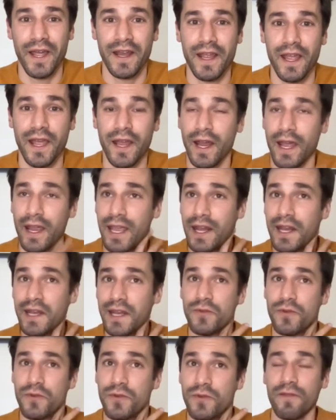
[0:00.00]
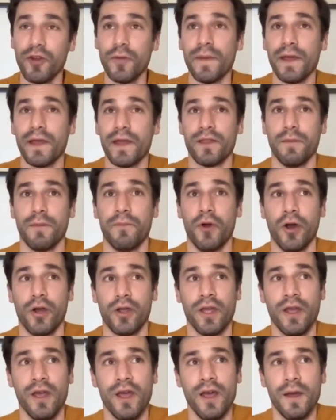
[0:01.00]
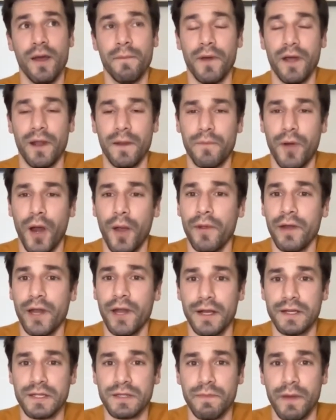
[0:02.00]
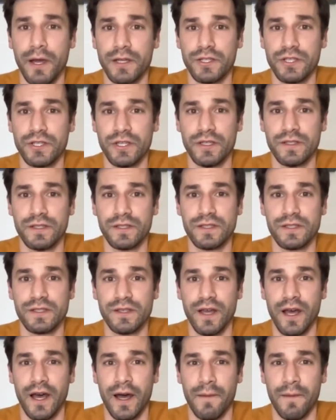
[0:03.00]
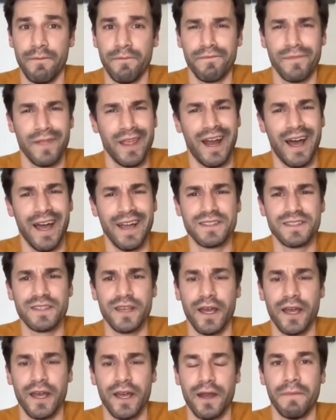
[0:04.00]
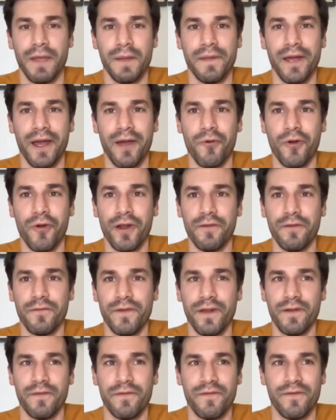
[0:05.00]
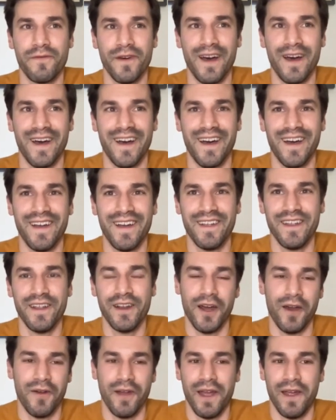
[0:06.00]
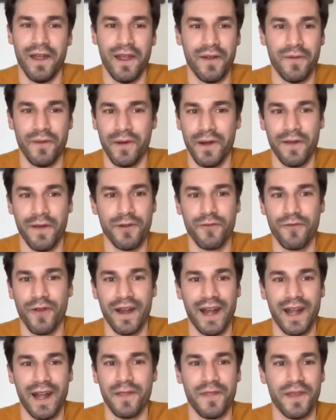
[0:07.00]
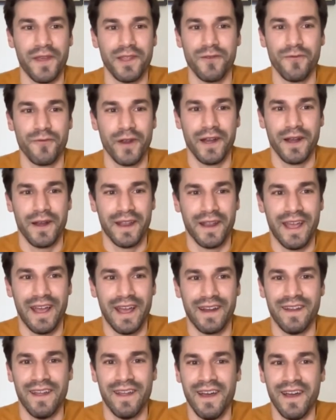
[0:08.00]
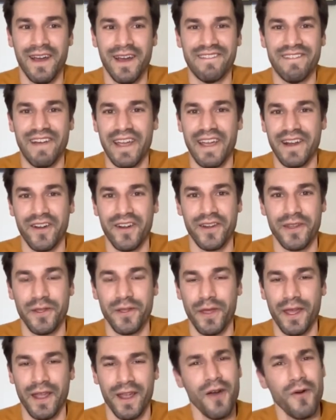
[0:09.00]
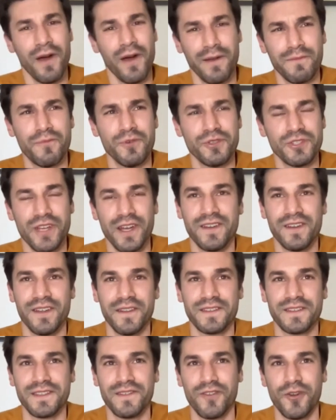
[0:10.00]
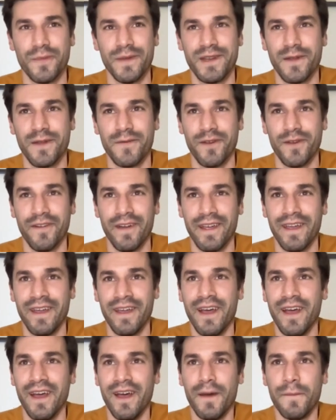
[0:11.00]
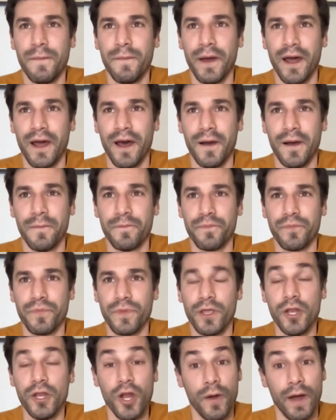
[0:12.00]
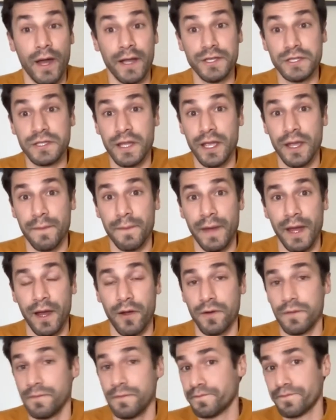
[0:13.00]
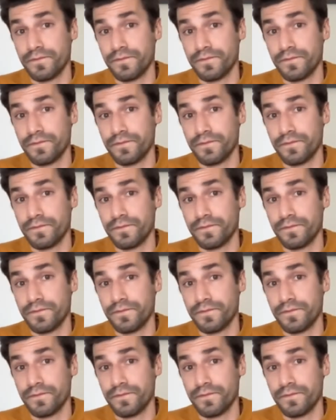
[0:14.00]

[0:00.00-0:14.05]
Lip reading: And I get into it a little bit in the book, but probably not as much as in hindsight, maybe I would have if, whenever you write anything, you read it again later and you think, oh, I wish I had done this a little bit differently. But, I just think about